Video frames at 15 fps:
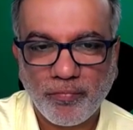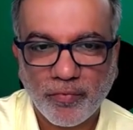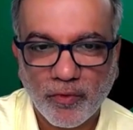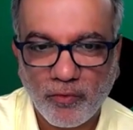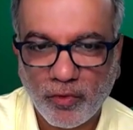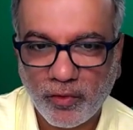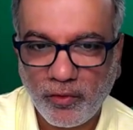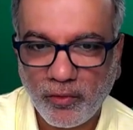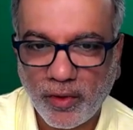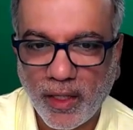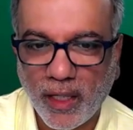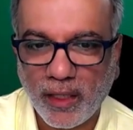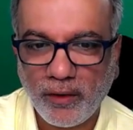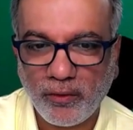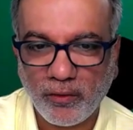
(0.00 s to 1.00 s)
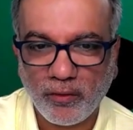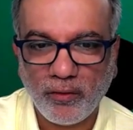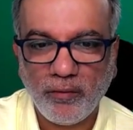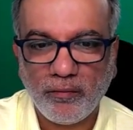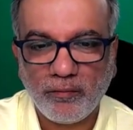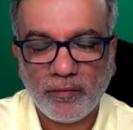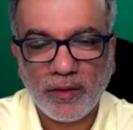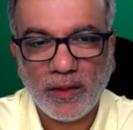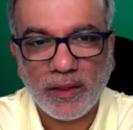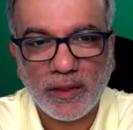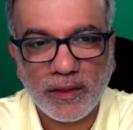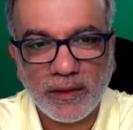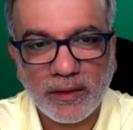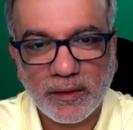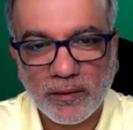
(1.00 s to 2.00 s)
what you can do
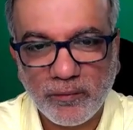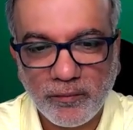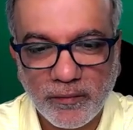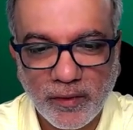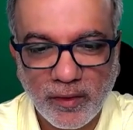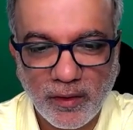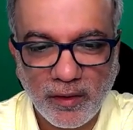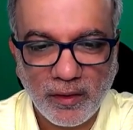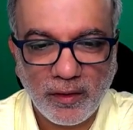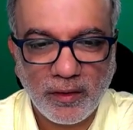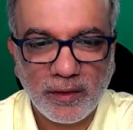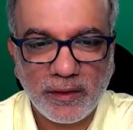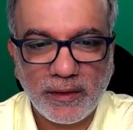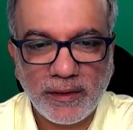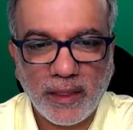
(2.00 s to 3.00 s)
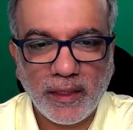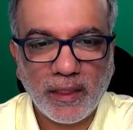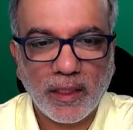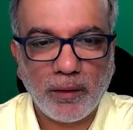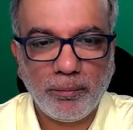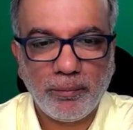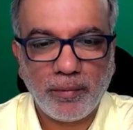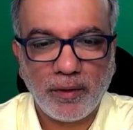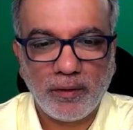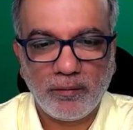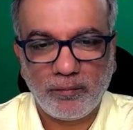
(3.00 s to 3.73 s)
is set up